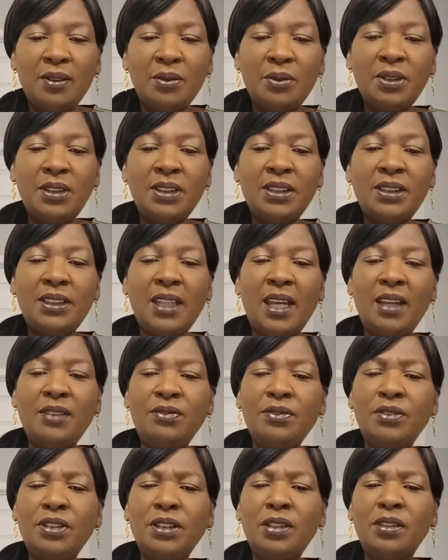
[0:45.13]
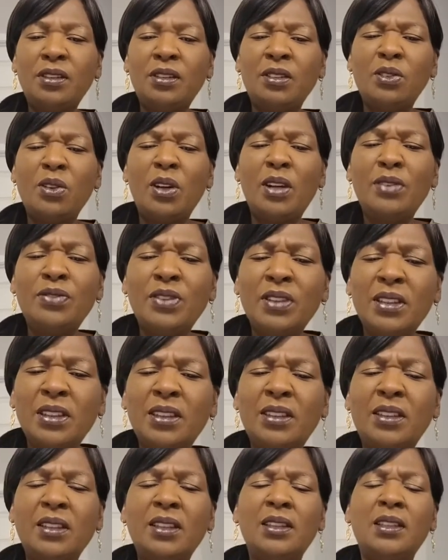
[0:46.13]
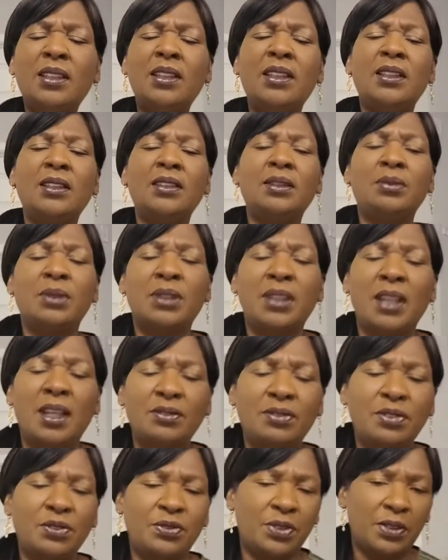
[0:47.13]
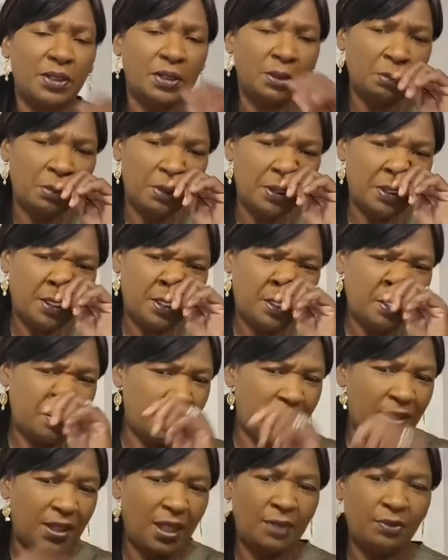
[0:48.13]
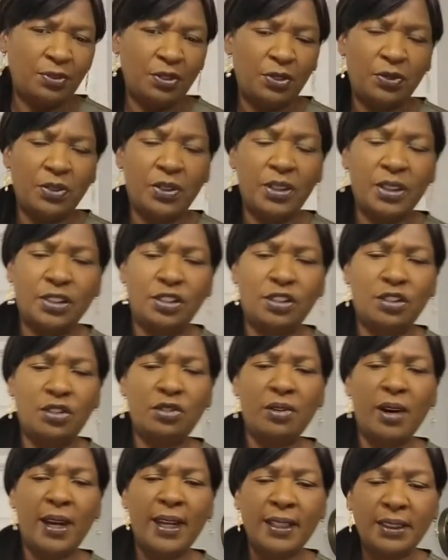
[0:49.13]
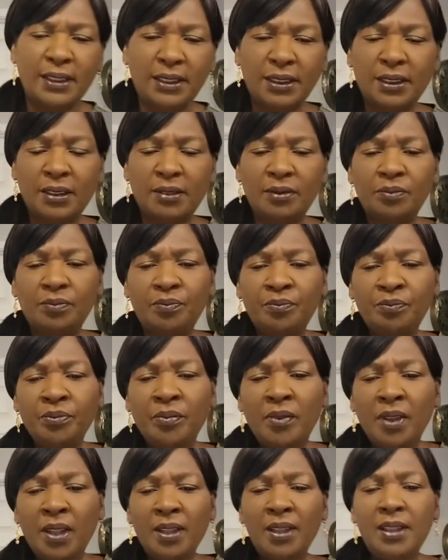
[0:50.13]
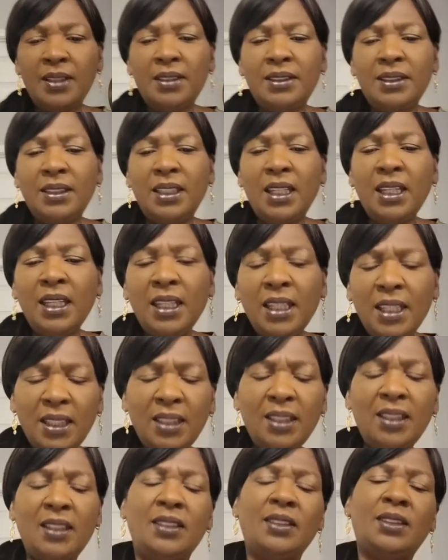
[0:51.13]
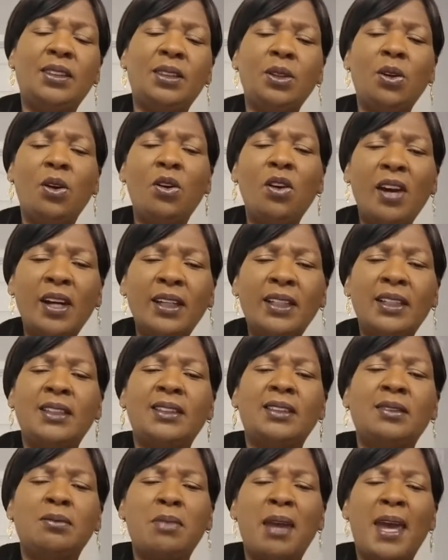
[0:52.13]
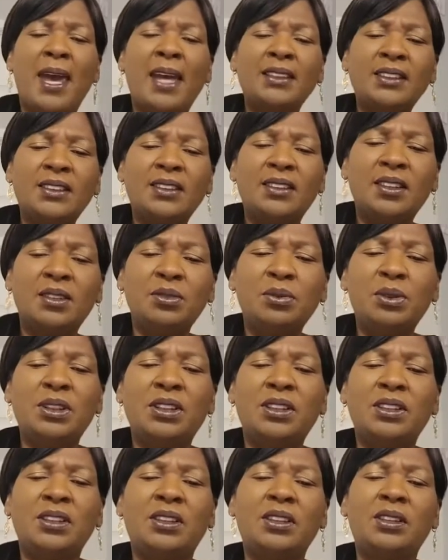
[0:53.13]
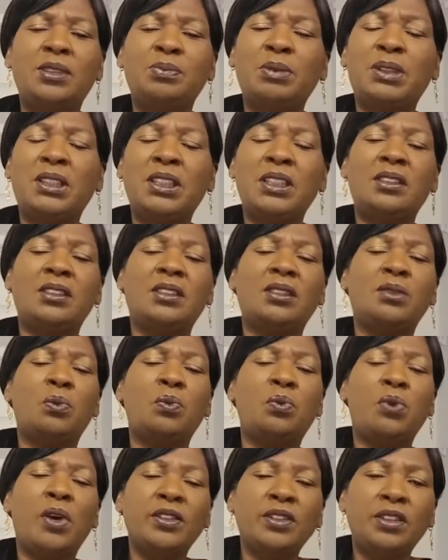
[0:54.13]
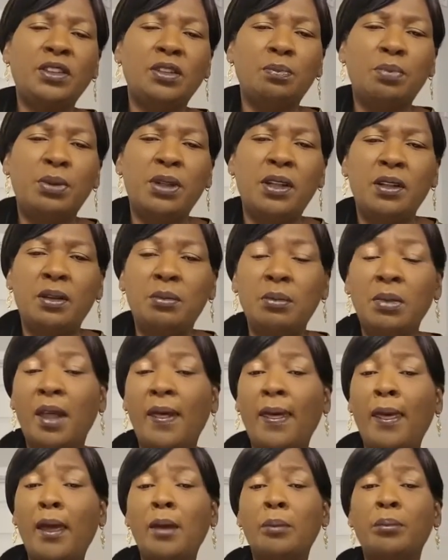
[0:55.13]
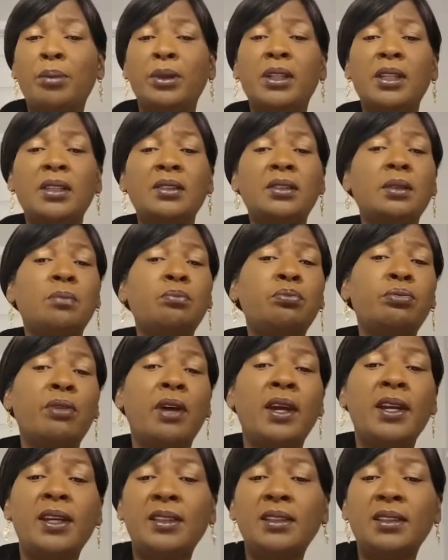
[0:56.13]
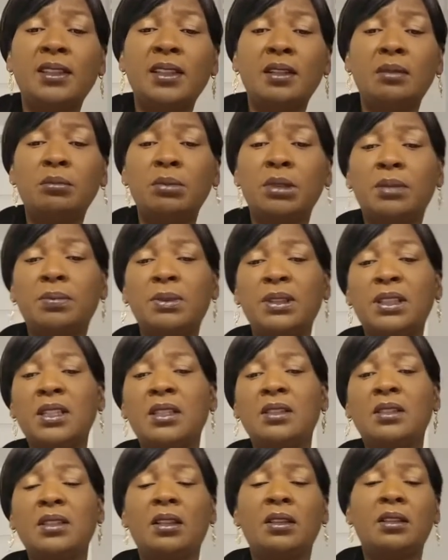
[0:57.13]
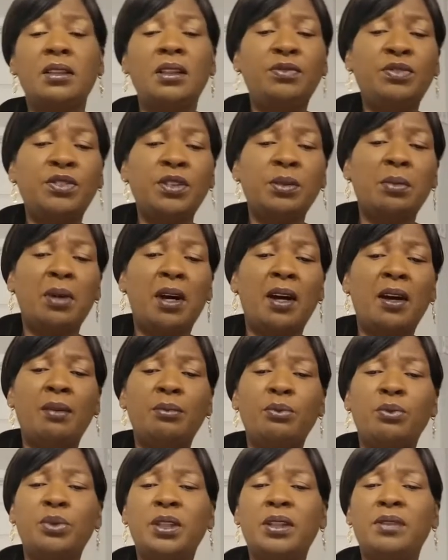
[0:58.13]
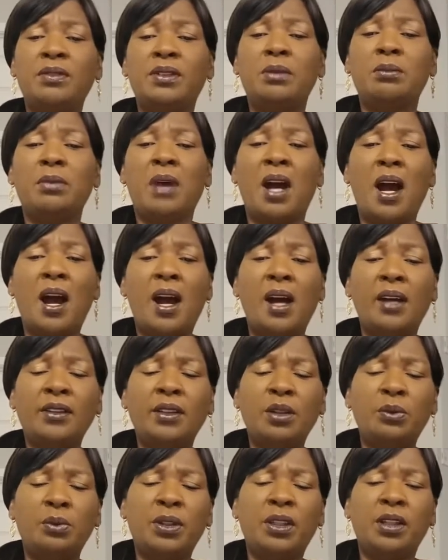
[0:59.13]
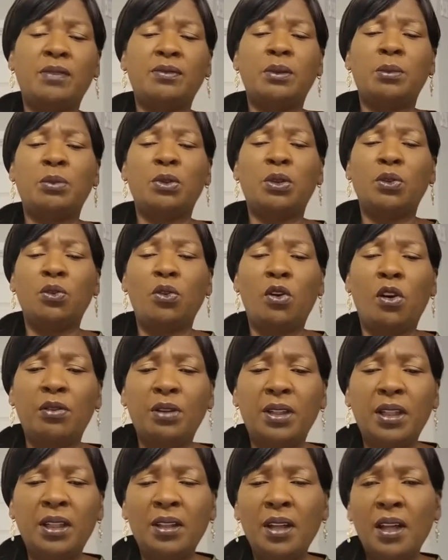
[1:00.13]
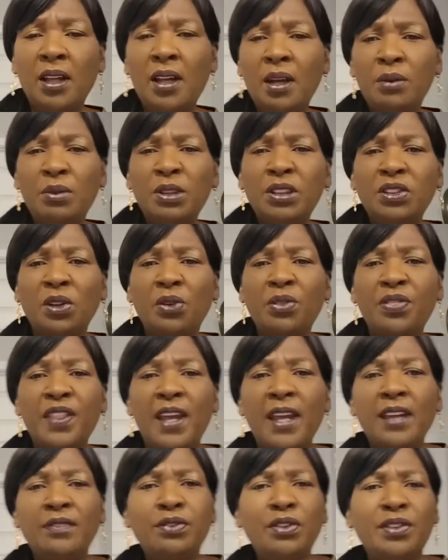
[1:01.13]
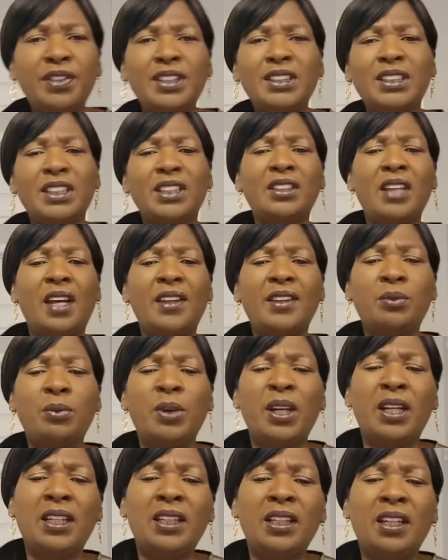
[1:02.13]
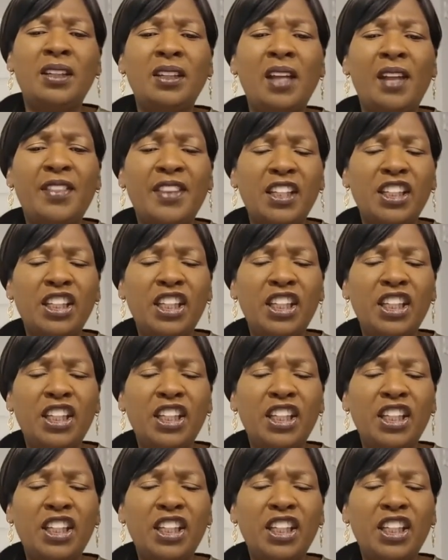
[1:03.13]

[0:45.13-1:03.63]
We just thankful to the Lord for his goodness. We thankful for his mercy. We thankful for his grace. He's King, He's Lord, He's Master. We should just begin to worship Him Begin to praise him, begin to lift him up. We're giving him honor, we're giving him glory. We're so thankful there's another, we're in another